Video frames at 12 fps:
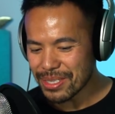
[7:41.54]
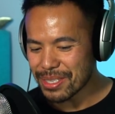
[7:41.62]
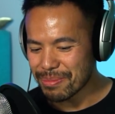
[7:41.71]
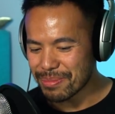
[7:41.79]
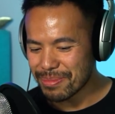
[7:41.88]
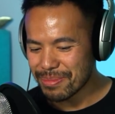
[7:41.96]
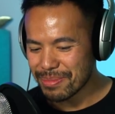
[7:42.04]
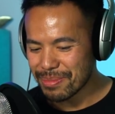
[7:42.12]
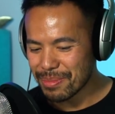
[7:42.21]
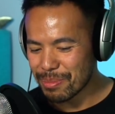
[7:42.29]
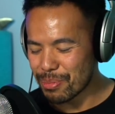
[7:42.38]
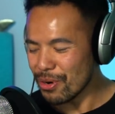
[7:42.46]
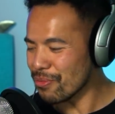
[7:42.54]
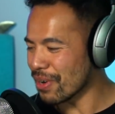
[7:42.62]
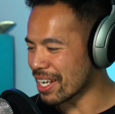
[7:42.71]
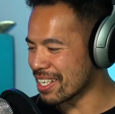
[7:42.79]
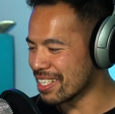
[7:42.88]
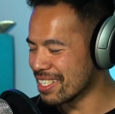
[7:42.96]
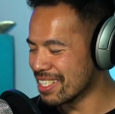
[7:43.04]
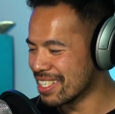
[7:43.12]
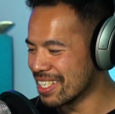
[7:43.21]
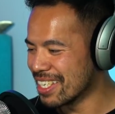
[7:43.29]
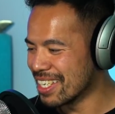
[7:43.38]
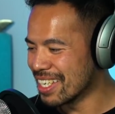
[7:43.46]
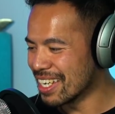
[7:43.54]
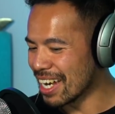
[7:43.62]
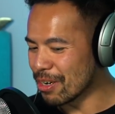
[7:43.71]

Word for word: Awesome. Perfect. Sure.